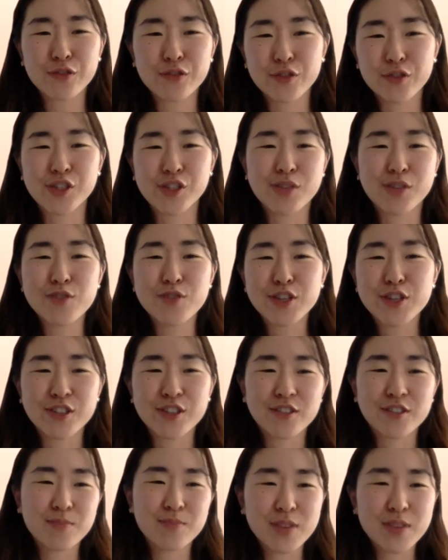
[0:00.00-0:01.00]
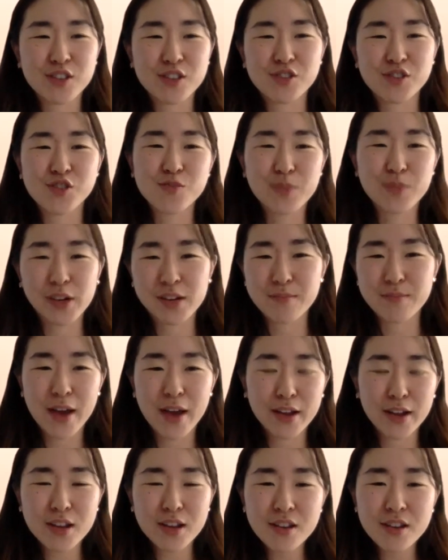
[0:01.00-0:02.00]
for some reason of being super
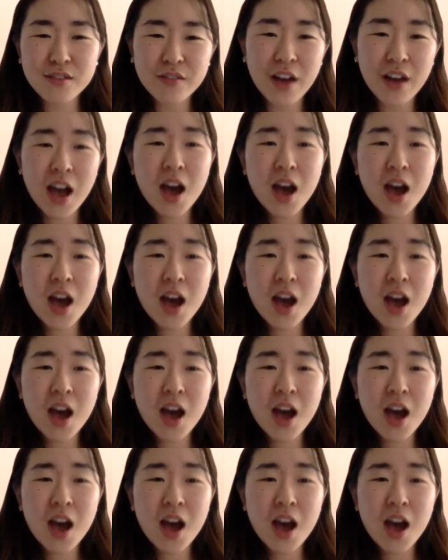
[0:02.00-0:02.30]
competitive,